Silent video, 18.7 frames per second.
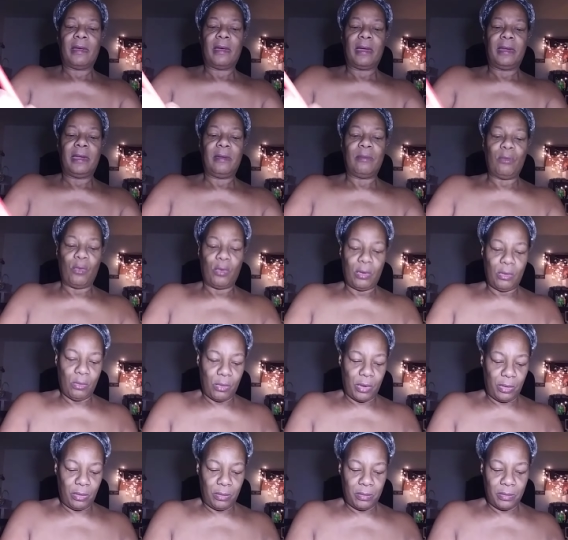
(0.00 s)
I need more
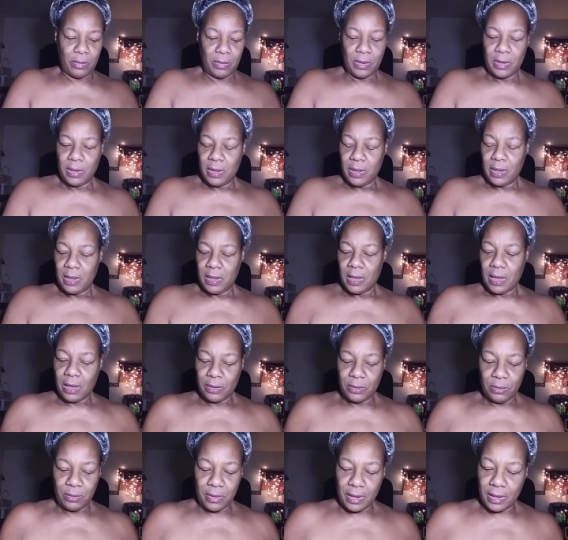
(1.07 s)
oil. I'll
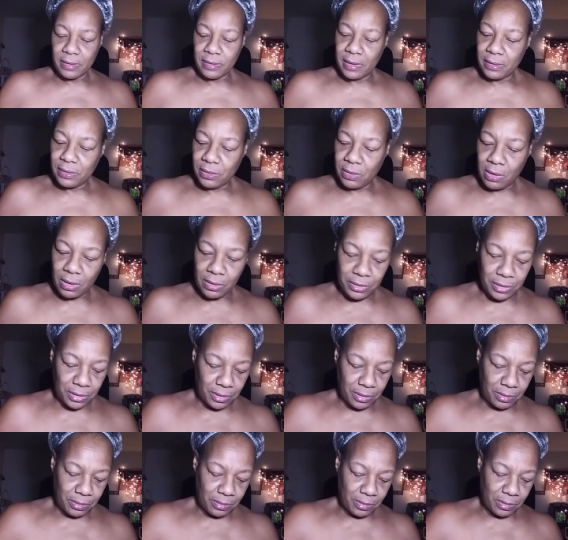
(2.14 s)
do that as I talk to
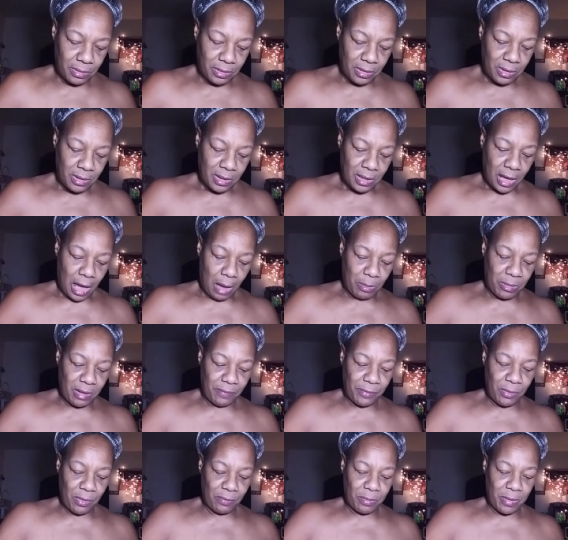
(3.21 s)
you. How many of
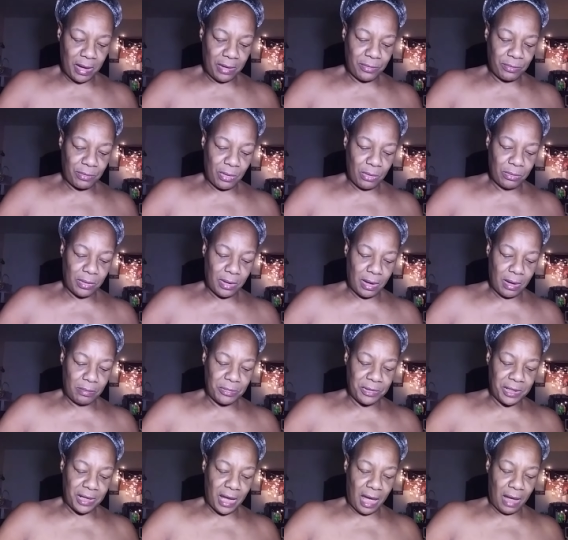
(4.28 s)
you have made your own
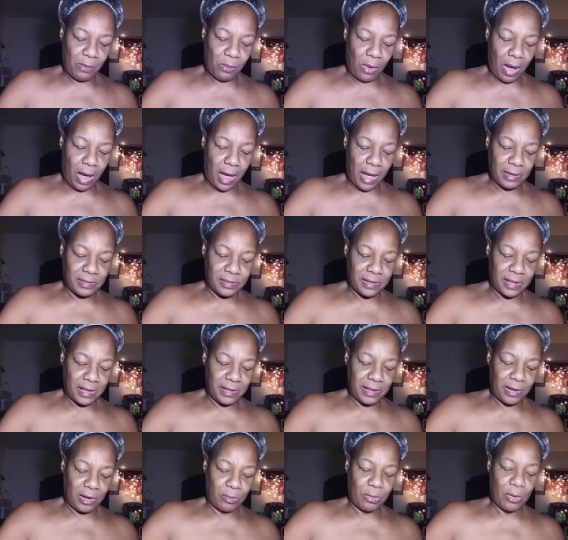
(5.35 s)
DIY
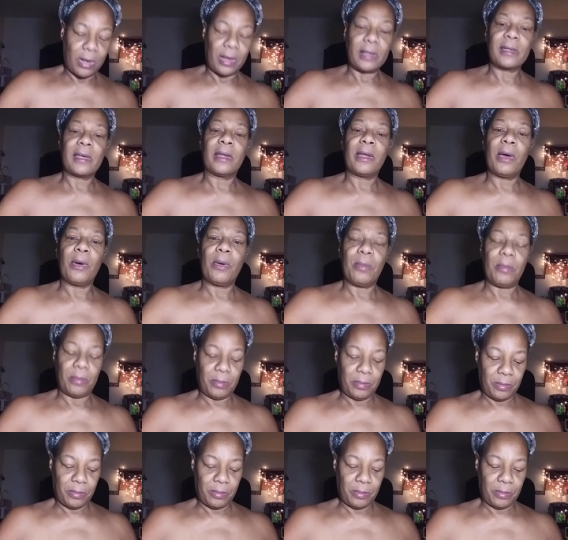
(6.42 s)
skincare products at home?